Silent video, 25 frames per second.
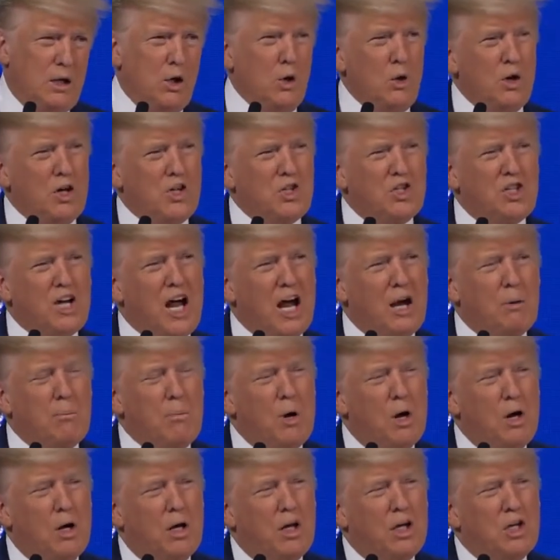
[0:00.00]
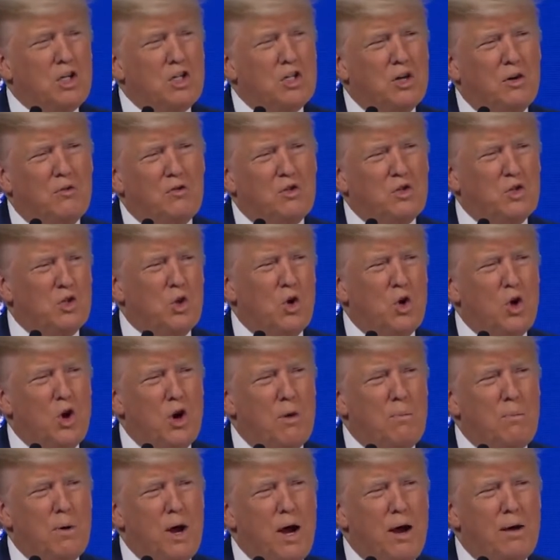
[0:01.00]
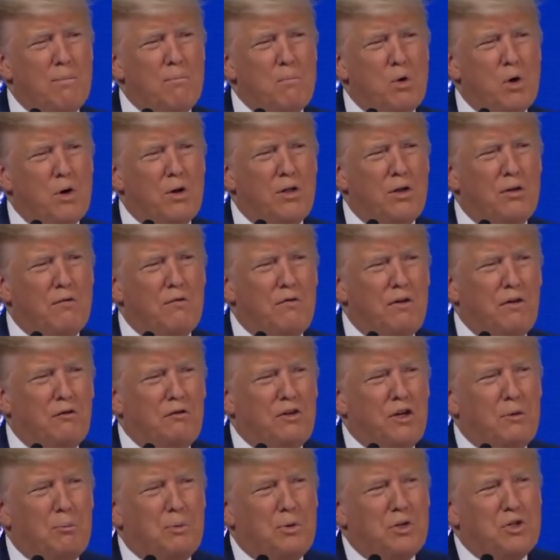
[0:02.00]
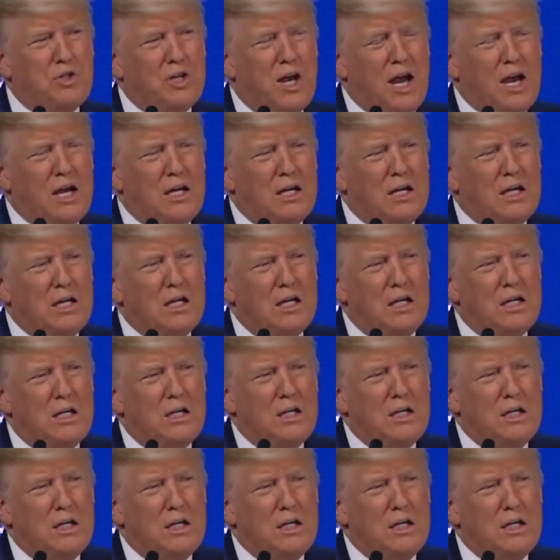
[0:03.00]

U.S. stock markets have soared by more than 50%